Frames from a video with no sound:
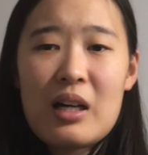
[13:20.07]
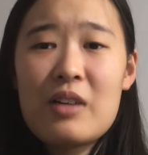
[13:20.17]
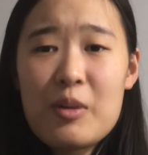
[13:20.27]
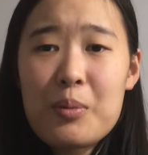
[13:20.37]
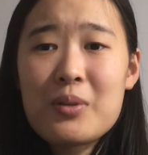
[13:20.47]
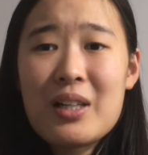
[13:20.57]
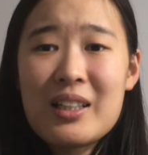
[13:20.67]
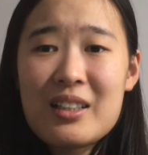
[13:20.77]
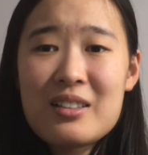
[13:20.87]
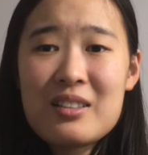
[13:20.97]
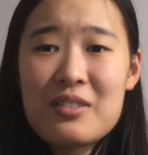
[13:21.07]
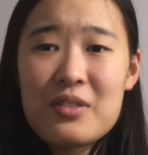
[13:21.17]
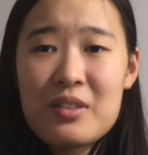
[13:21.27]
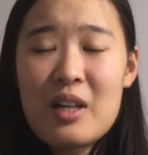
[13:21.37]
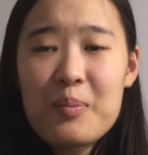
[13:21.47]
IV protonics if
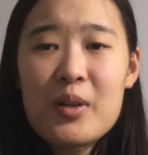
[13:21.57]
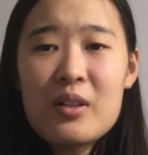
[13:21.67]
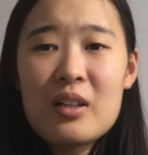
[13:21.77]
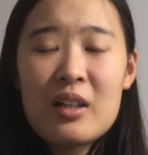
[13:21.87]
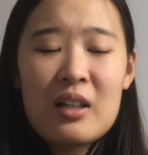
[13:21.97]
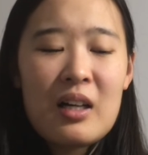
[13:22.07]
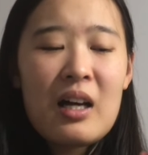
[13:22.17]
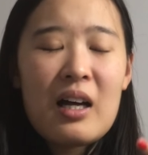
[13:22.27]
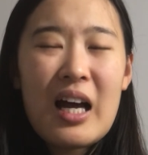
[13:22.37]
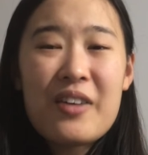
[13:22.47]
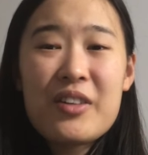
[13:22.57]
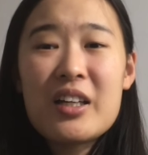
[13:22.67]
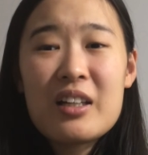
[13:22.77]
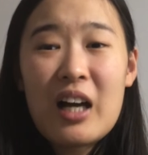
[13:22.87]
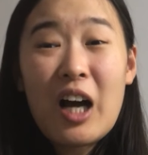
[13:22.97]
it's upper.
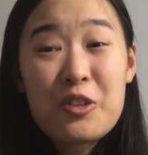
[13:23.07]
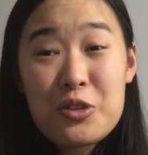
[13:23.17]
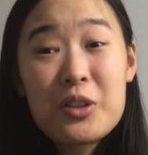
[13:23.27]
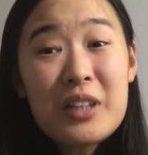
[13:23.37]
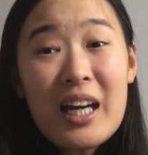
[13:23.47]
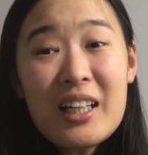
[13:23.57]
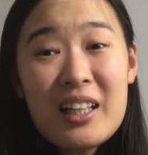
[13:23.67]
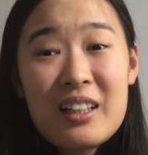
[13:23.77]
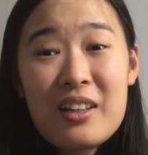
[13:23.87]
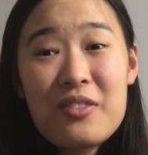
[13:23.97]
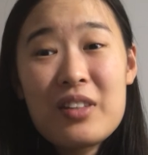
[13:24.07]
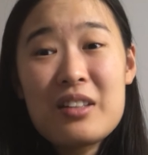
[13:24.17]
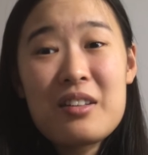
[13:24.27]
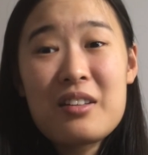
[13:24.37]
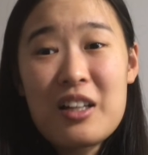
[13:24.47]
IV octreotide if
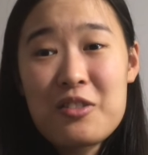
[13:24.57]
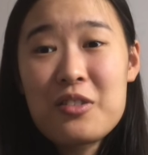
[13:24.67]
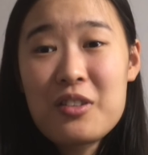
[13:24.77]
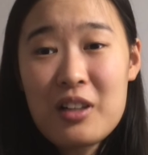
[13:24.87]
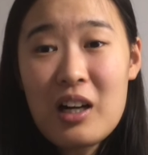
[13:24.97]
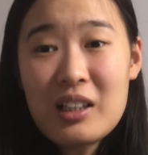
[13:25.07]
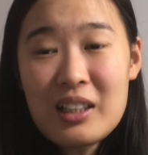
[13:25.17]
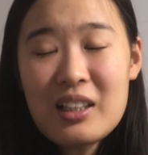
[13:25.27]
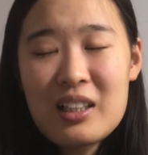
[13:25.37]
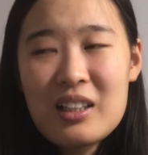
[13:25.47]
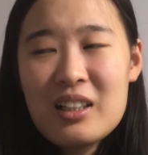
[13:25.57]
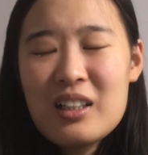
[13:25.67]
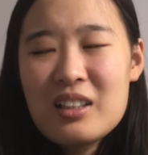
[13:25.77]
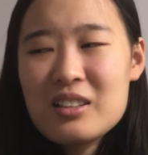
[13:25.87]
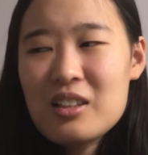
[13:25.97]
this is actually cirrhotic.
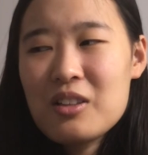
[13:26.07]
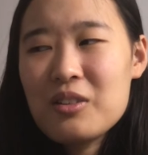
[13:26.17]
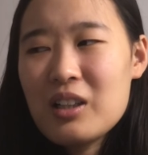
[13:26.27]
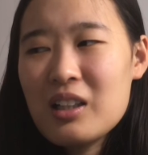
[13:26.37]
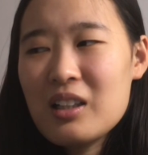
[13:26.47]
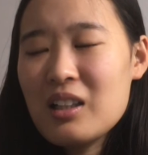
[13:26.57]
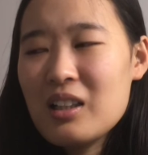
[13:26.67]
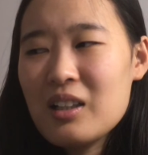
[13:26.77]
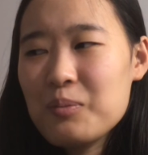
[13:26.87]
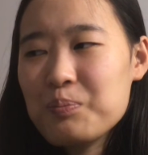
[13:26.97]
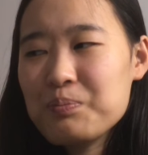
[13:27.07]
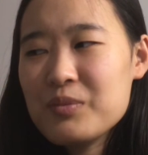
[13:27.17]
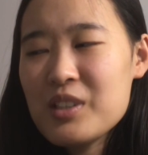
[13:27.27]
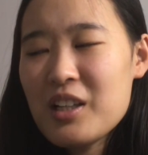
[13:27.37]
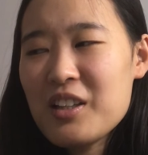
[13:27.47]
So,
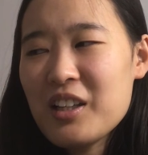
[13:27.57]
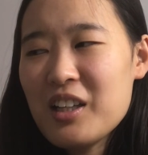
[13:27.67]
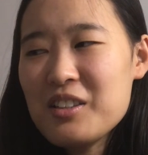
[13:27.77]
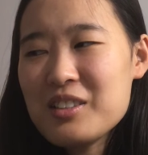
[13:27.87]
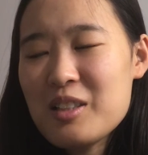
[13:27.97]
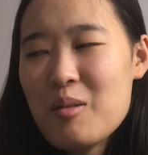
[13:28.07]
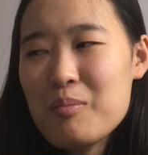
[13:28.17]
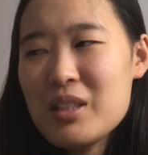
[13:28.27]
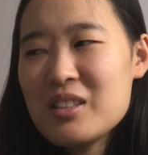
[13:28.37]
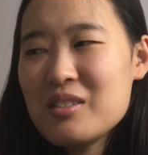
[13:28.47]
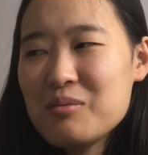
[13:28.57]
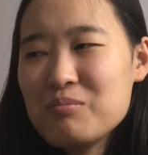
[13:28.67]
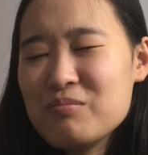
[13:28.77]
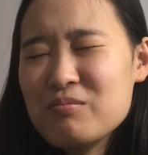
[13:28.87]
is there anything else that I'm missing?